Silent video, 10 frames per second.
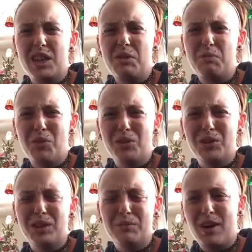
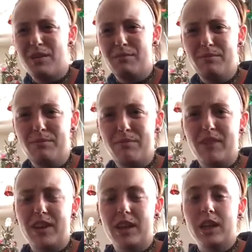immoral in my
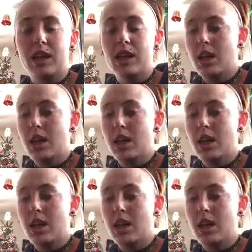feeling.